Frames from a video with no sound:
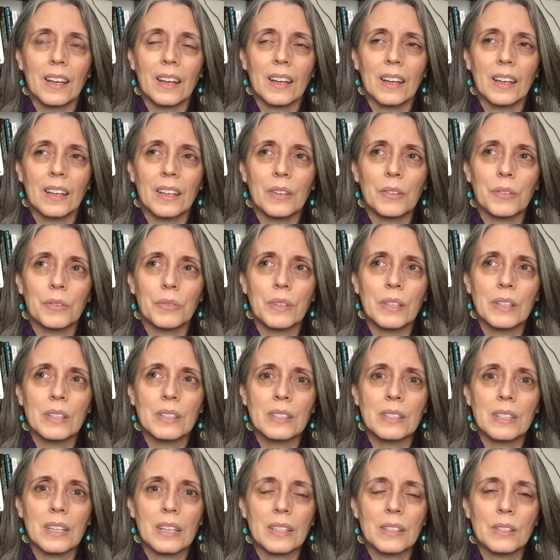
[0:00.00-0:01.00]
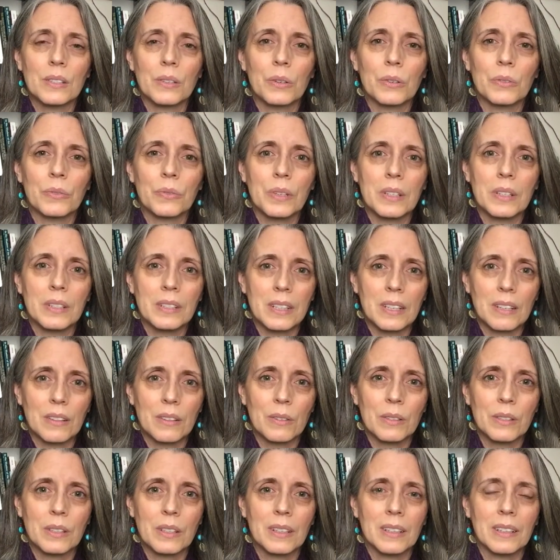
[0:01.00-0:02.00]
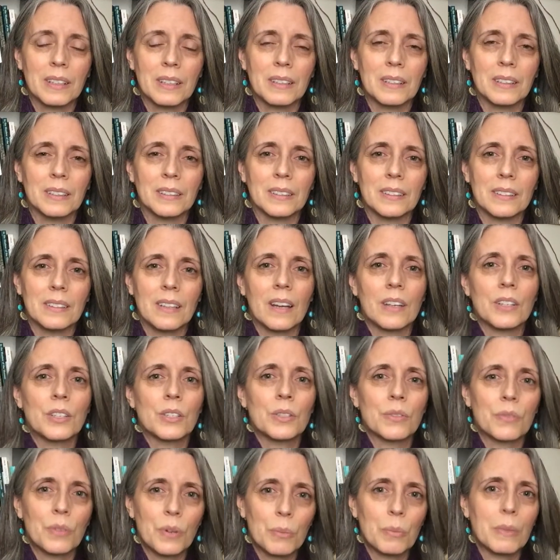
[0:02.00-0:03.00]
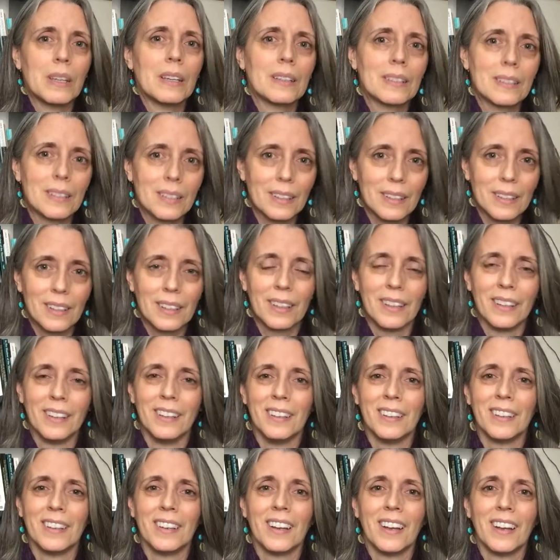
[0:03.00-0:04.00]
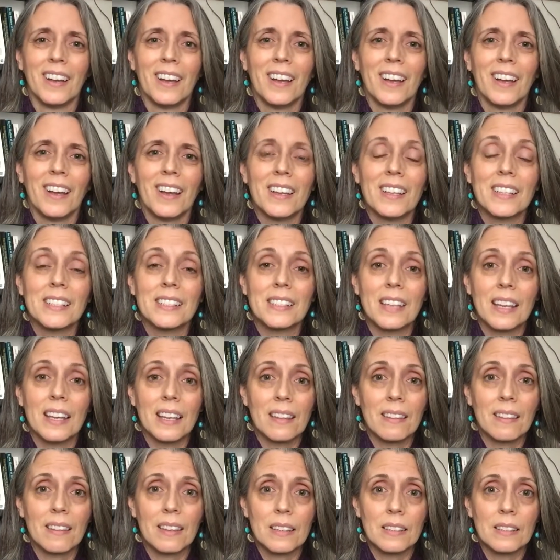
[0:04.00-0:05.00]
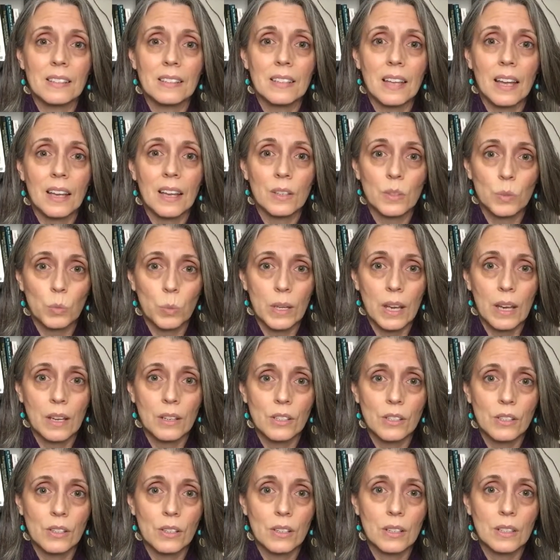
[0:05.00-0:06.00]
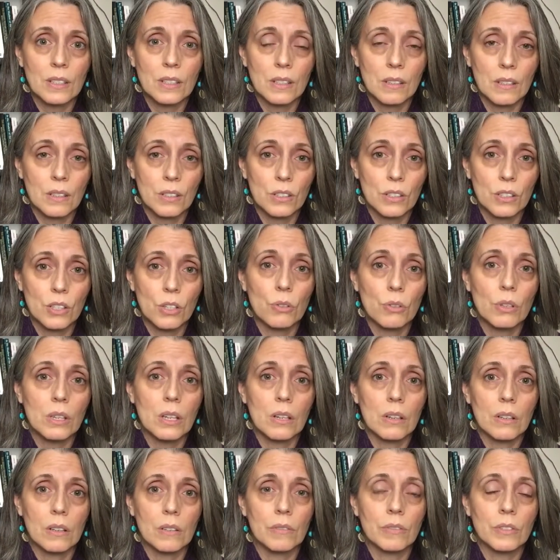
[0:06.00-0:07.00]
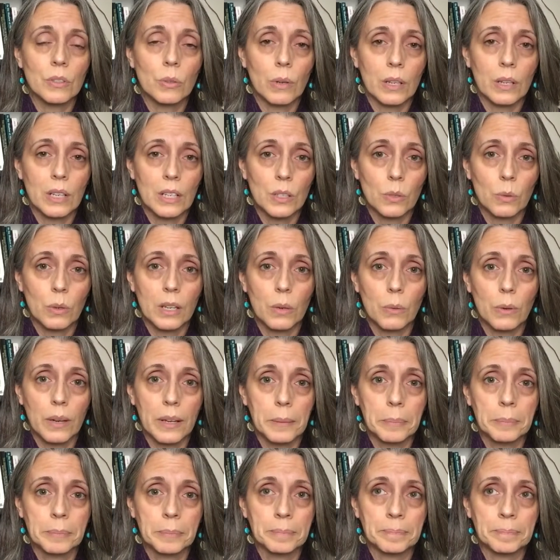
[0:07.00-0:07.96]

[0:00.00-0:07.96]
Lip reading: it feels like there's a little nudge for me to say this as we enter into this new year of 2021.